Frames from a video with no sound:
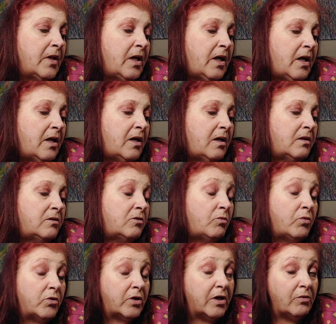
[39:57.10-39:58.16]
and so
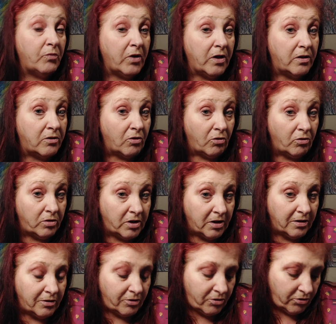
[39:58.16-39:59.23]
we're getting ready to start
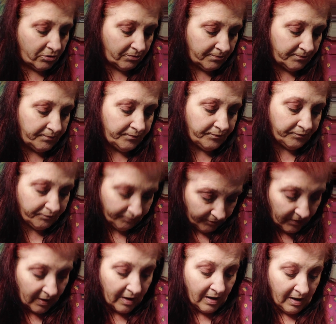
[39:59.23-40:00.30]
season two.
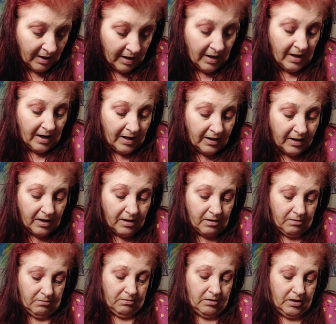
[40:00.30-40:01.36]
And
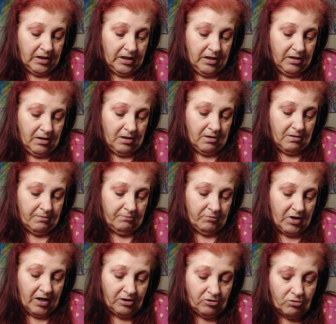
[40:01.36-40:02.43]
then the um,
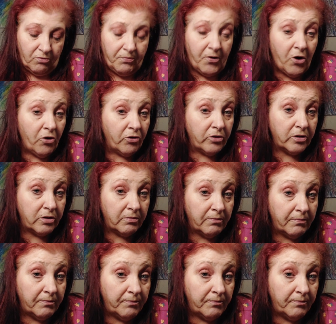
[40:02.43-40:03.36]
National Parks